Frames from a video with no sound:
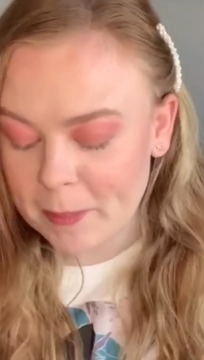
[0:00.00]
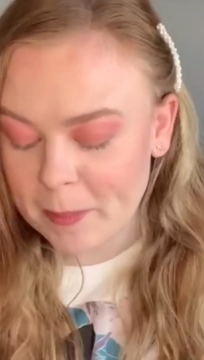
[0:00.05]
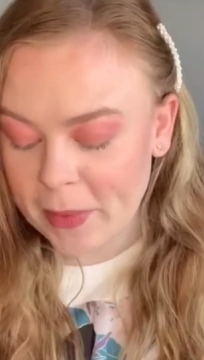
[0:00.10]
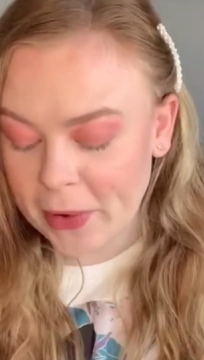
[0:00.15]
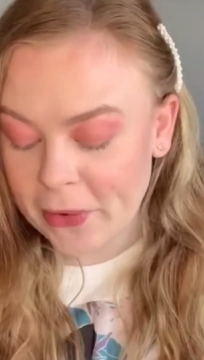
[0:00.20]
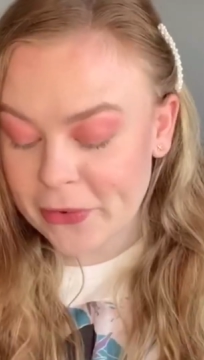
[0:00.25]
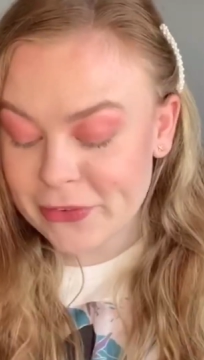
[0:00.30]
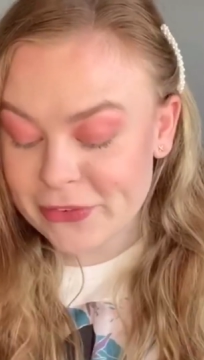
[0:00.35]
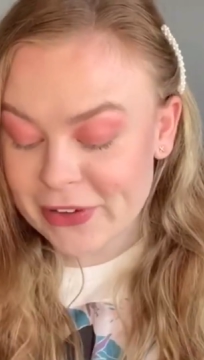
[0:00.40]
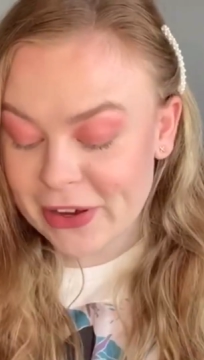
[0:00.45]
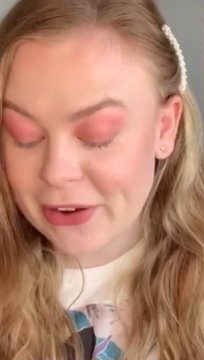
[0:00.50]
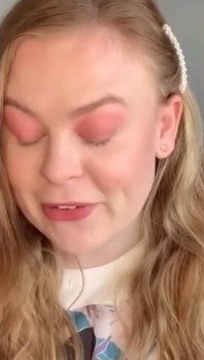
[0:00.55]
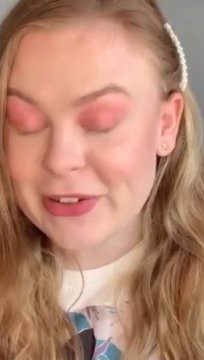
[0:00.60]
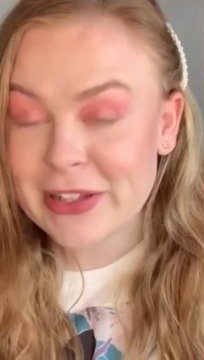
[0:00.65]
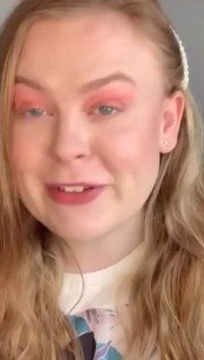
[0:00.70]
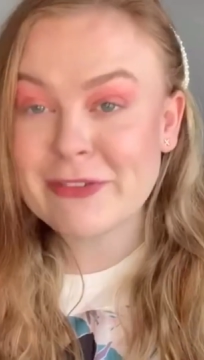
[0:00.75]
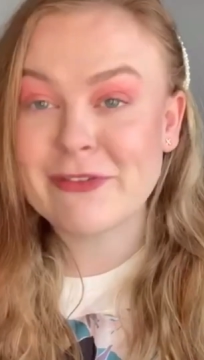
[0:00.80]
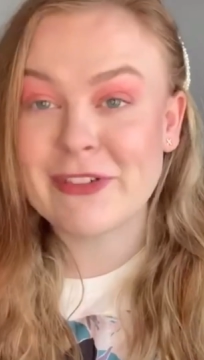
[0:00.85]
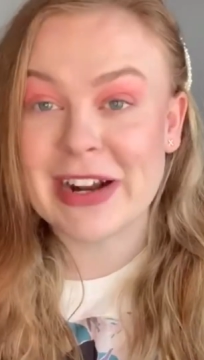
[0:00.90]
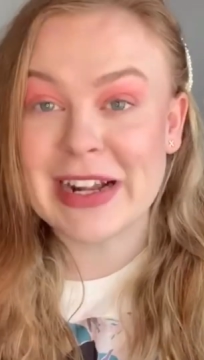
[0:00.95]
both
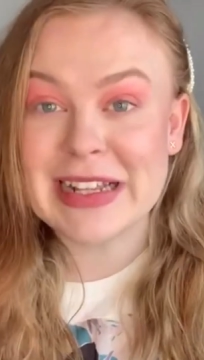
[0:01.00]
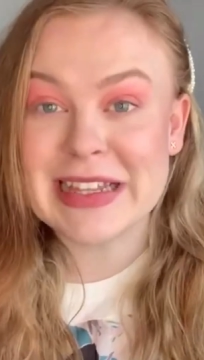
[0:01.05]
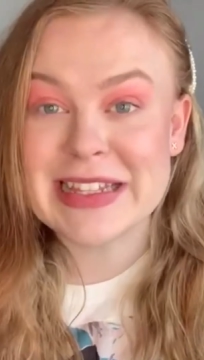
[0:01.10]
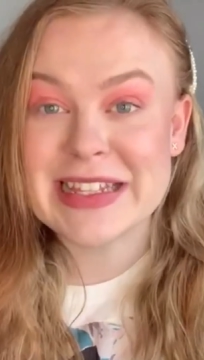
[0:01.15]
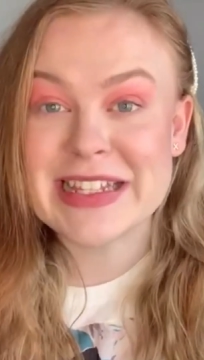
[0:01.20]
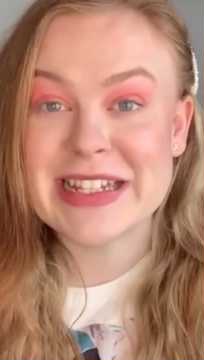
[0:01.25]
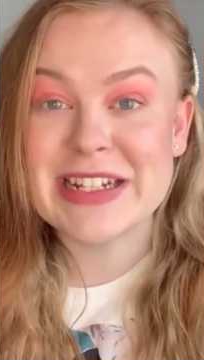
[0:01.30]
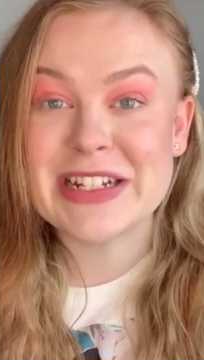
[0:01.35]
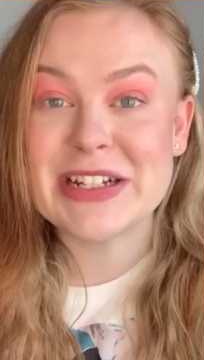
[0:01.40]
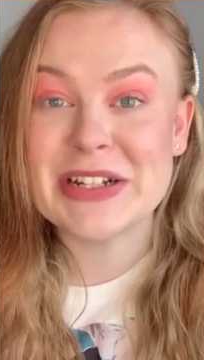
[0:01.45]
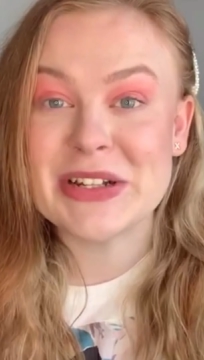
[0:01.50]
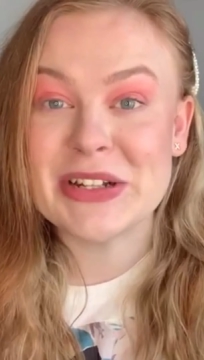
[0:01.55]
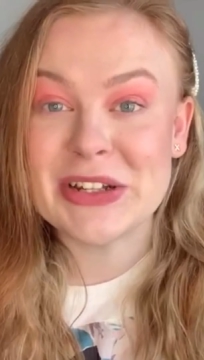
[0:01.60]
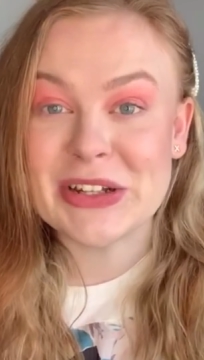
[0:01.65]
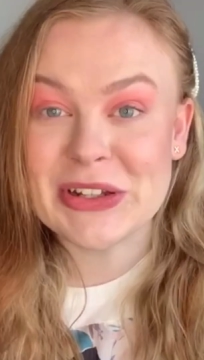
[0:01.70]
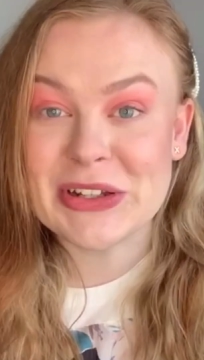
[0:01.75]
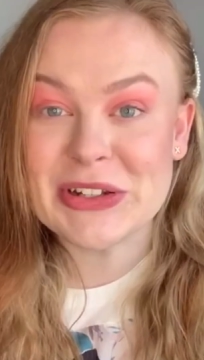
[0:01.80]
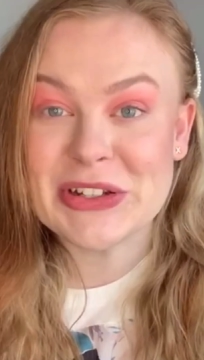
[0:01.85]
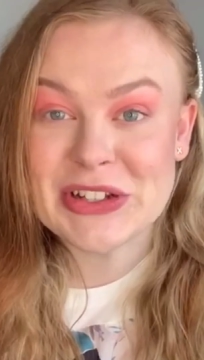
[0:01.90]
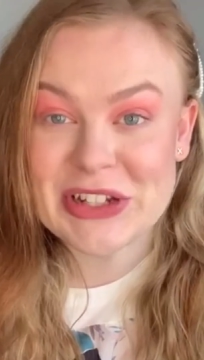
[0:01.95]
only friends to do
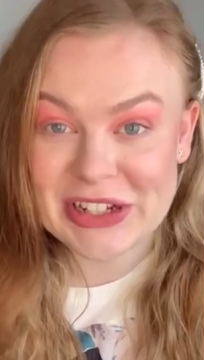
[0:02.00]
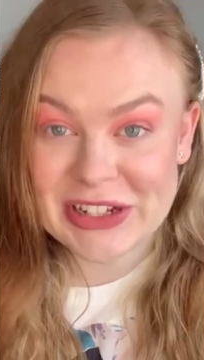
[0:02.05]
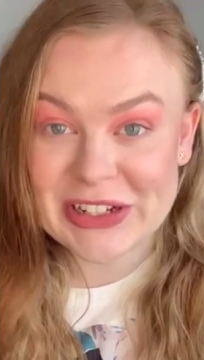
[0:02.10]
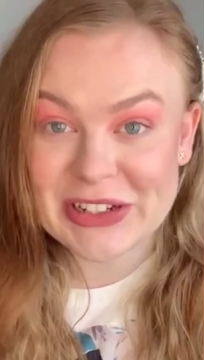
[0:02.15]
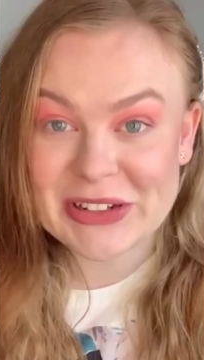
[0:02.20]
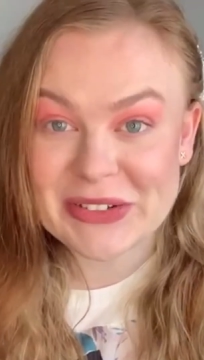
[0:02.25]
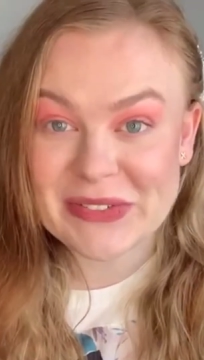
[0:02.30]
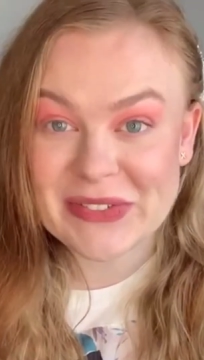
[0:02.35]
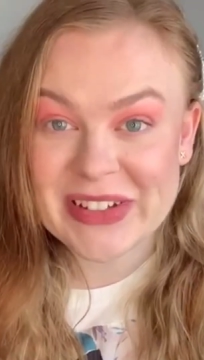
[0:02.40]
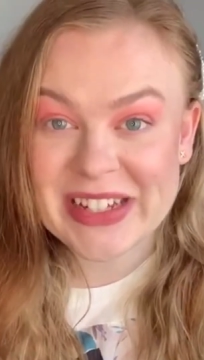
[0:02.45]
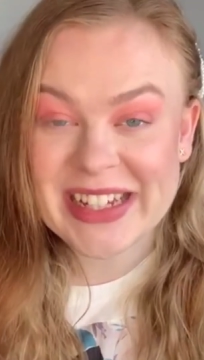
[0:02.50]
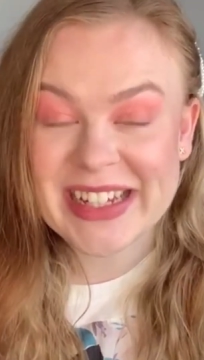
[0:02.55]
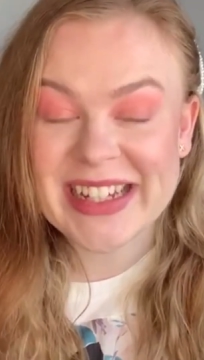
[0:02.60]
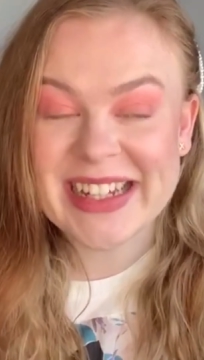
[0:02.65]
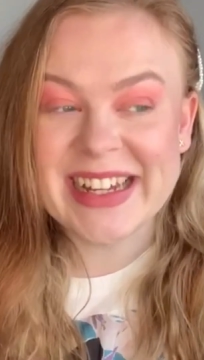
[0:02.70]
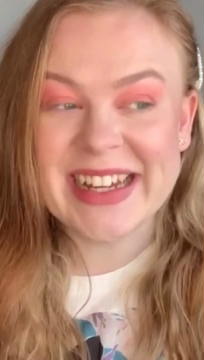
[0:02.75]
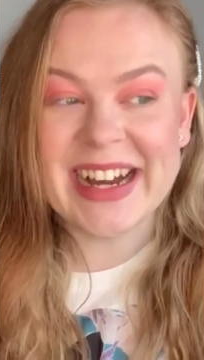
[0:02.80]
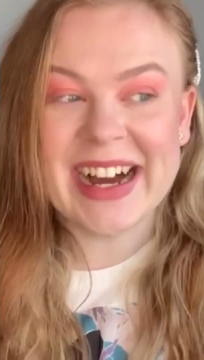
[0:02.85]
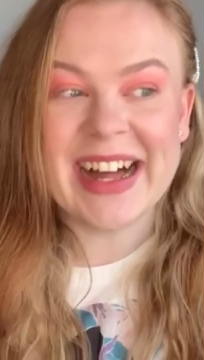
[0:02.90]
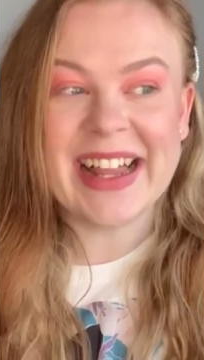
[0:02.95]
YouTube.
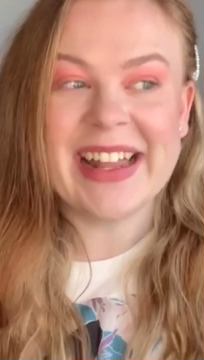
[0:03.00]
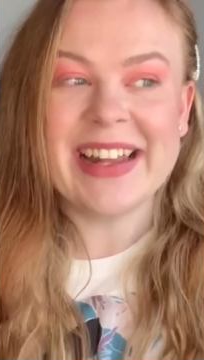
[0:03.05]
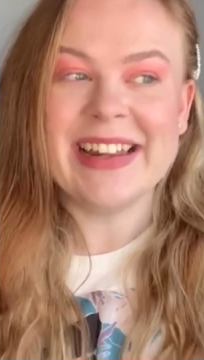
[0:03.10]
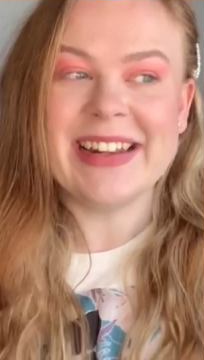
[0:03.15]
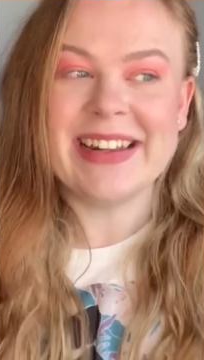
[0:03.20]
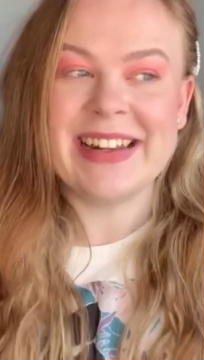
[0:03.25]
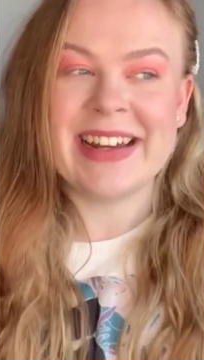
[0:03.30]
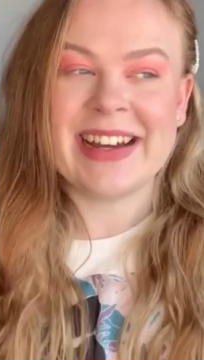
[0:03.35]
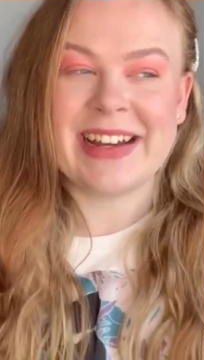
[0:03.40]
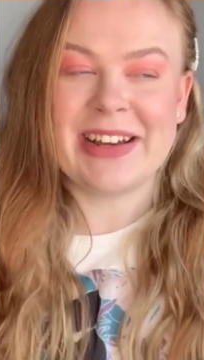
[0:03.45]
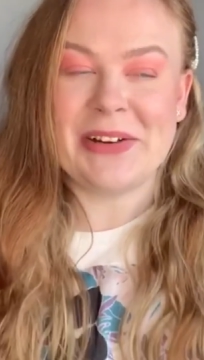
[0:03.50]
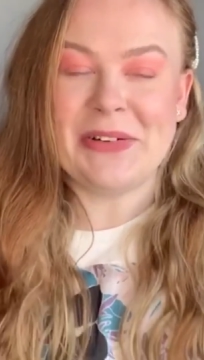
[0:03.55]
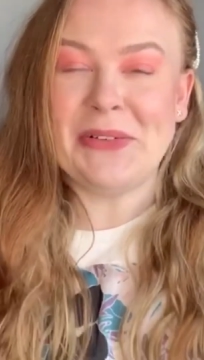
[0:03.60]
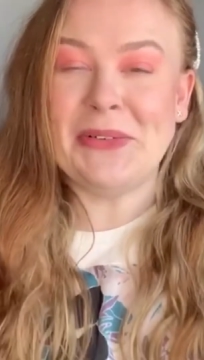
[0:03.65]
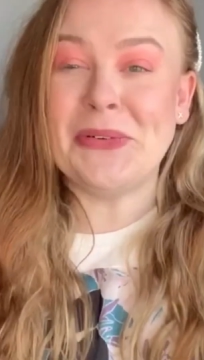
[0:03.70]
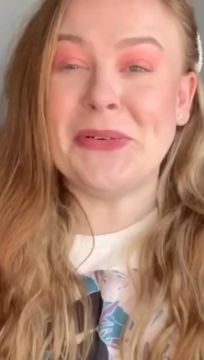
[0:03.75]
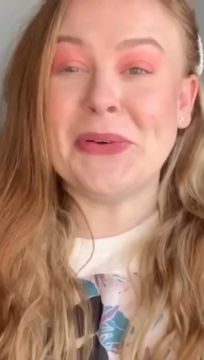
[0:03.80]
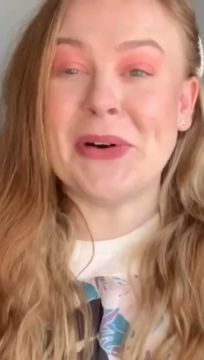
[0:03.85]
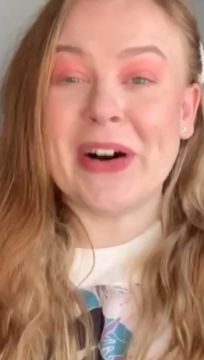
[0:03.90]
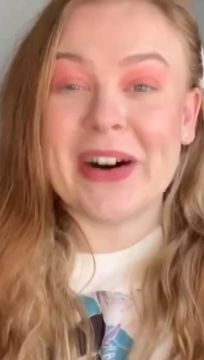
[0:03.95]
Like,
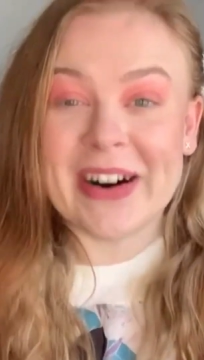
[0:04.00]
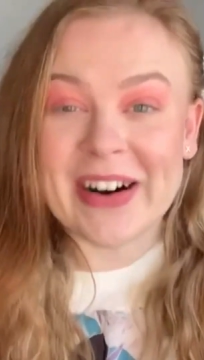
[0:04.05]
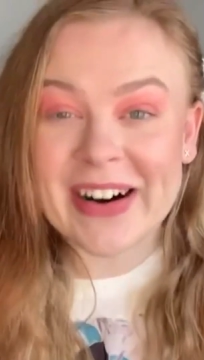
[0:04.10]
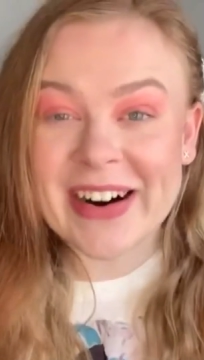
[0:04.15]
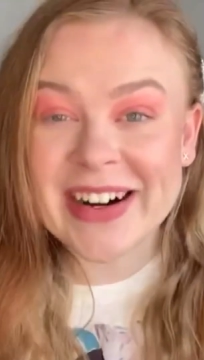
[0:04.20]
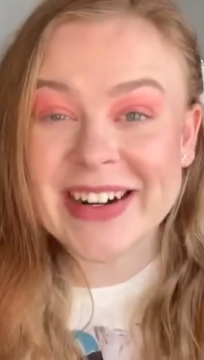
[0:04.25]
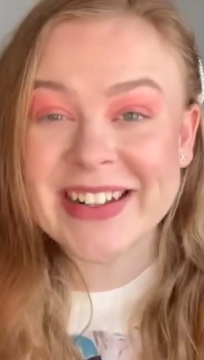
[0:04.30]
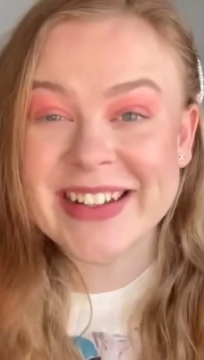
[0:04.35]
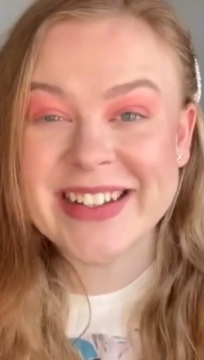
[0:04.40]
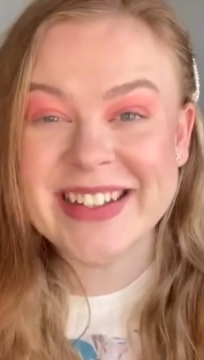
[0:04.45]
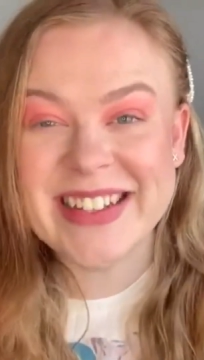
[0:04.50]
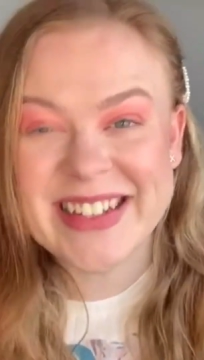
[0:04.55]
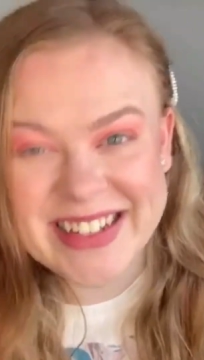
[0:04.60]
what?